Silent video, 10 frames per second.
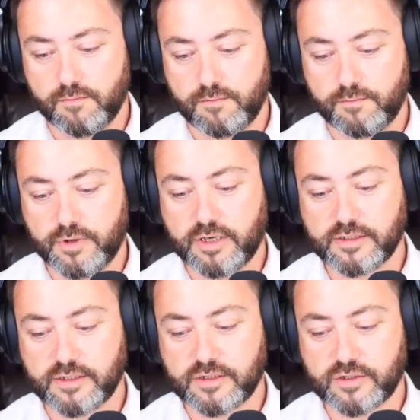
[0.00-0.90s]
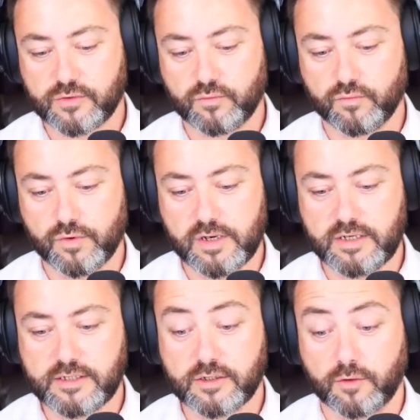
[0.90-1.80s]
because it's
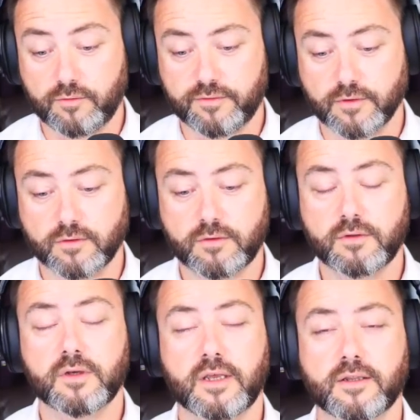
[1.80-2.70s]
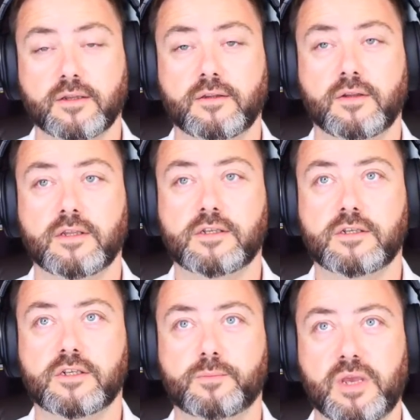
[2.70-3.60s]
really soulful. It
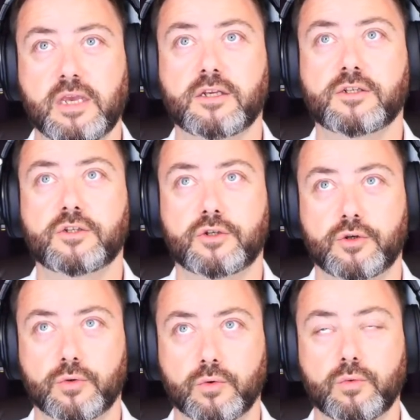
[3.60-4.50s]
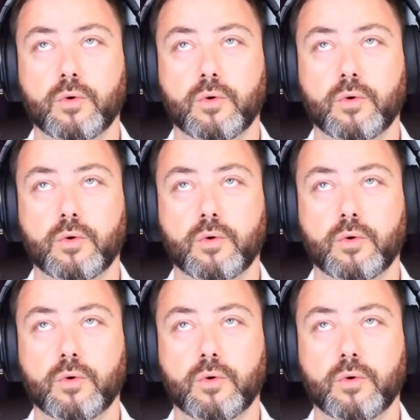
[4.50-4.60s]
speaks to